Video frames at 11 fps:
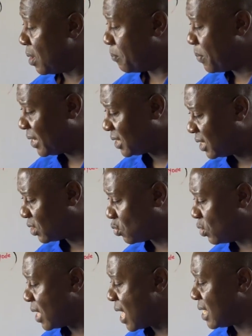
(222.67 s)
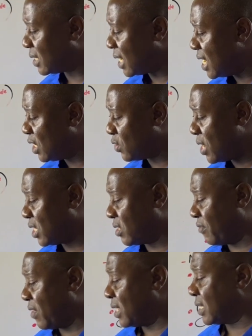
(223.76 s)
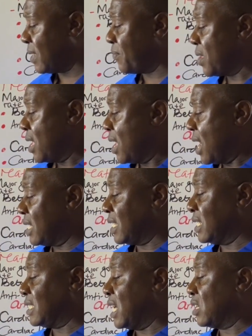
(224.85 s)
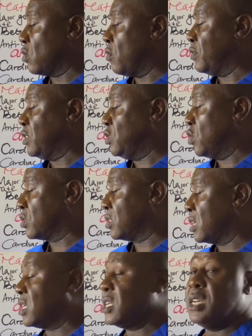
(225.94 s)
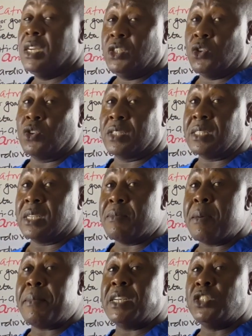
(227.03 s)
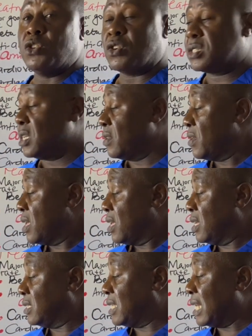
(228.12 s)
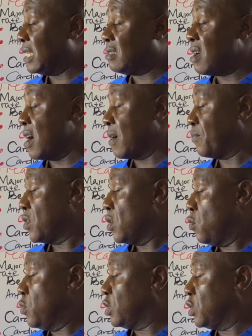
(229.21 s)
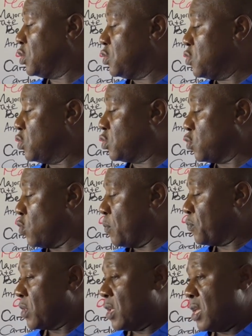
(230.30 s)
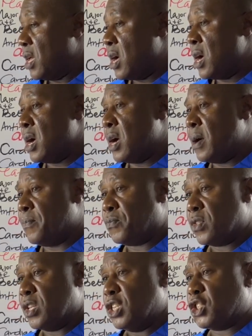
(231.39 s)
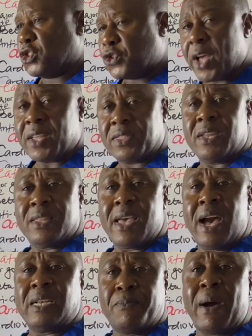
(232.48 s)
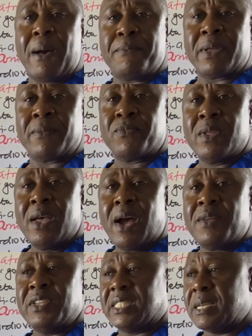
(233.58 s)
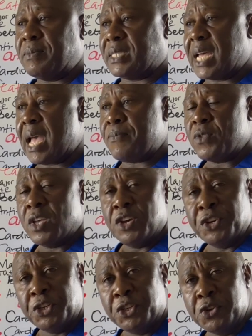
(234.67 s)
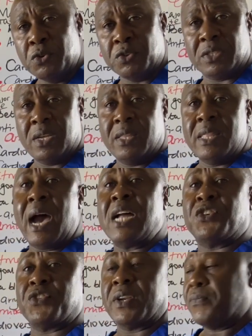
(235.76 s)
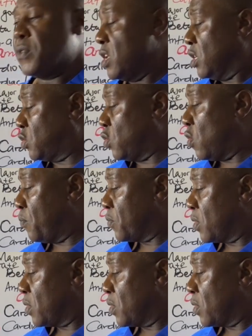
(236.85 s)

Patients could enter into atrial flutter as a result of digoxin toxicity. Remember, digoxin is that drug which is used to strengthen the heart pumping, at the same time reduce the heart rate. So